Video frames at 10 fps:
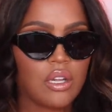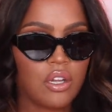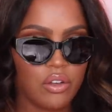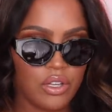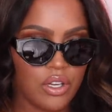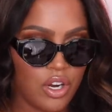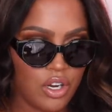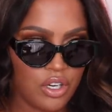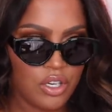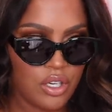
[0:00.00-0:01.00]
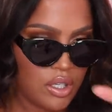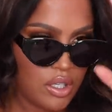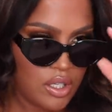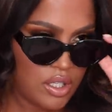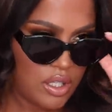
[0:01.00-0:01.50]
Oh, the card
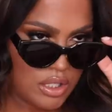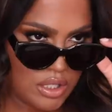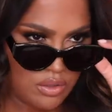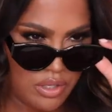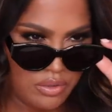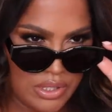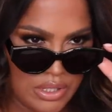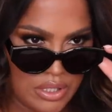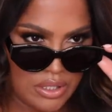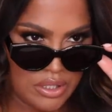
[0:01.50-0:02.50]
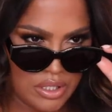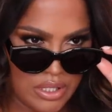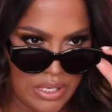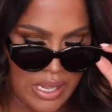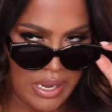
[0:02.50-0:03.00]
is, is
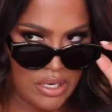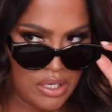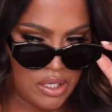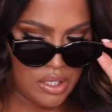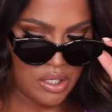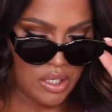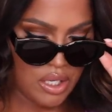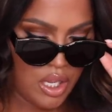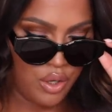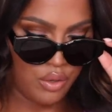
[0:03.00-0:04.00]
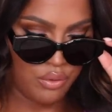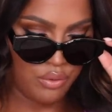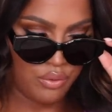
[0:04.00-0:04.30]
declined? Oh.